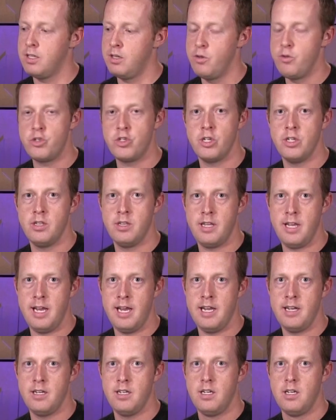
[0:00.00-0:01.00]
resolution
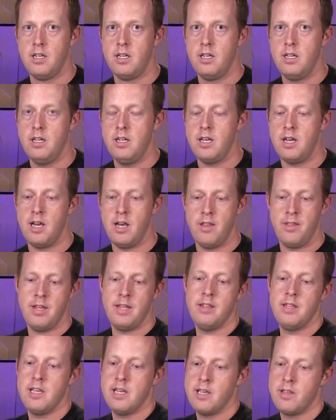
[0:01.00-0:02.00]
than Uh,
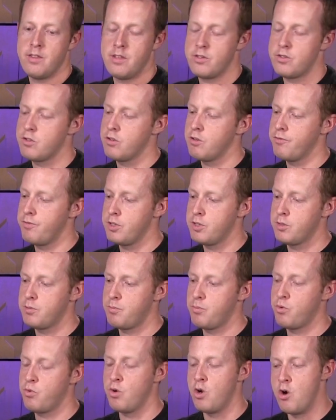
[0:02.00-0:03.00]
than the, the
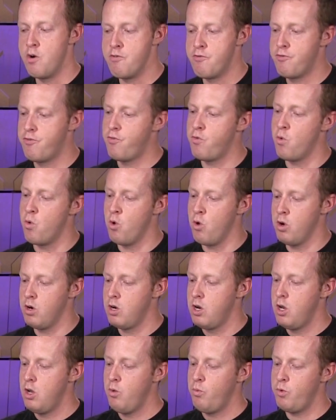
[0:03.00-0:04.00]
Surface Pro
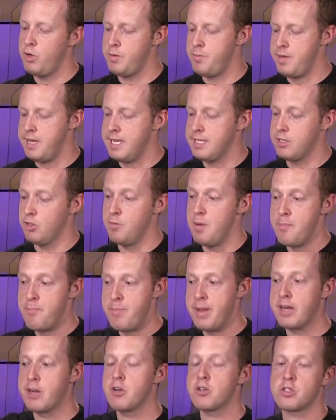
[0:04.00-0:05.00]
four would be. It's a little
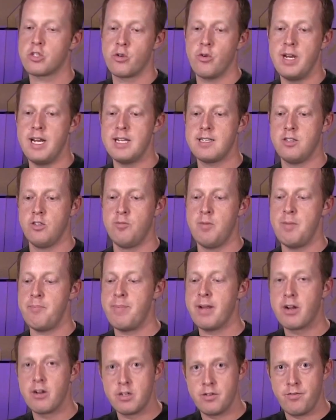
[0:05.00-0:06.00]
bit bigger screen, it's a little
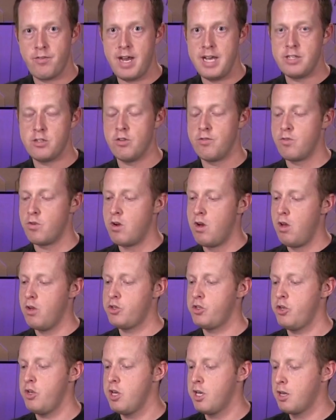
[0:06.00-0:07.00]
bit bigger device overall.
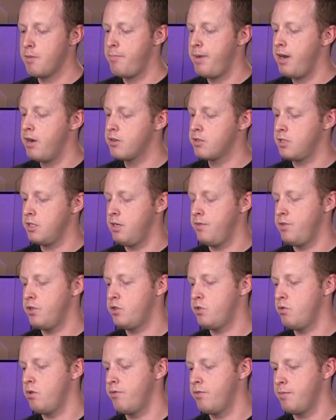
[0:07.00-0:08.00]
I'll show you a comparison of
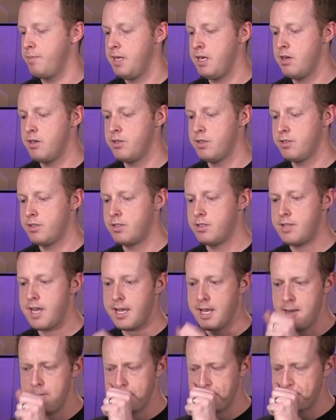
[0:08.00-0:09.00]
the two of them here in just a
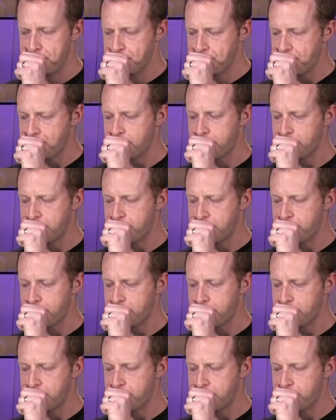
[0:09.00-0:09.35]
second.